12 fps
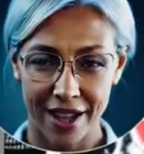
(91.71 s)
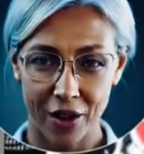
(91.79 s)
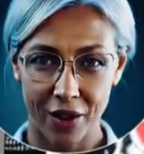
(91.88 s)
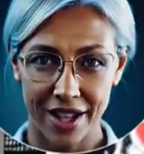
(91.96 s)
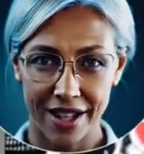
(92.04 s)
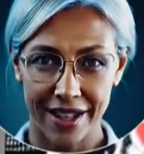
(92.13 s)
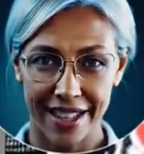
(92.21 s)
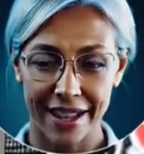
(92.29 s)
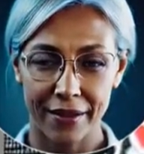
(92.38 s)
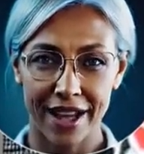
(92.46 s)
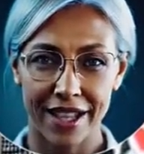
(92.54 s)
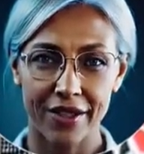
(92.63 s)
the original
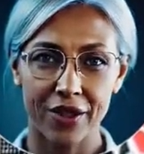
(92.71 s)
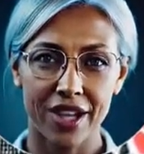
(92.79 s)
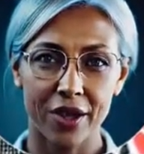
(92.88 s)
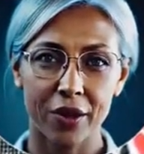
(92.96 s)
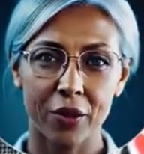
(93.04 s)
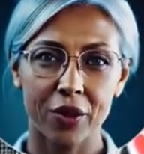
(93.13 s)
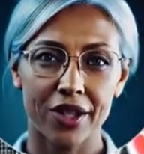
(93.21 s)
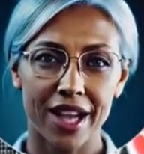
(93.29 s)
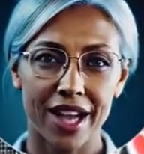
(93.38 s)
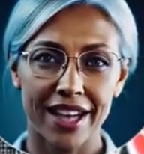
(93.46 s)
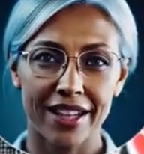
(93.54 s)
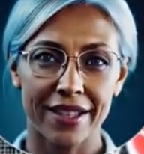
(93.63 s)
database for use with
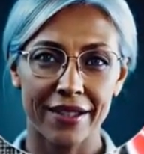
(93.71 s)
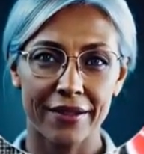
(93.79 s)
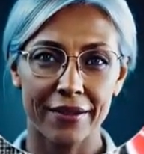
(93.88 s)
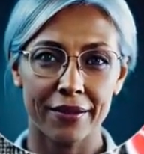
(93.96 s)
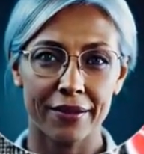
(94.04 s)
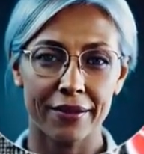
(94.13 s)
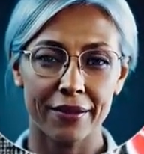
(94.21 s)
GANs.